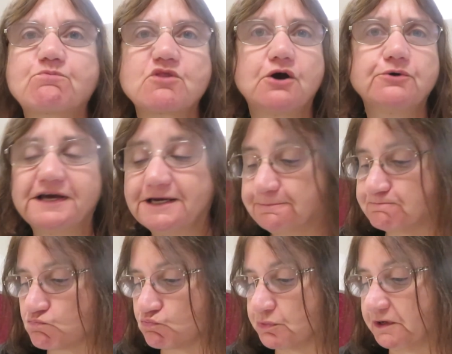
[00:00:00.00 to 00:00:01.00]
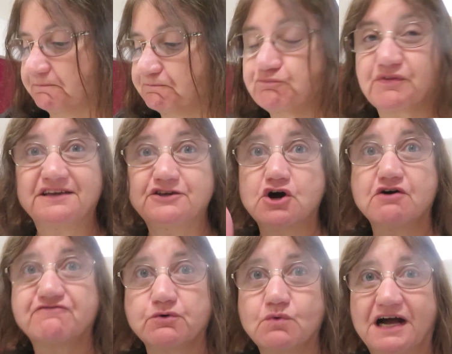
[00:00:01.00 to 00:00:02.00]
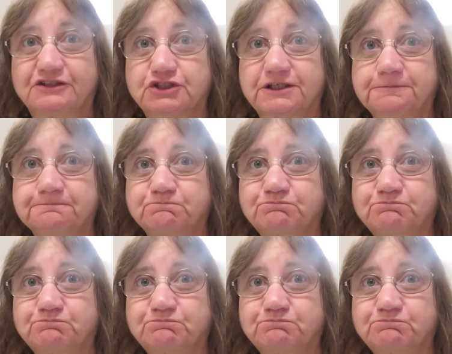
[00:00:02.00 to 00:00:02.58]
Okay. Thank you all for watching.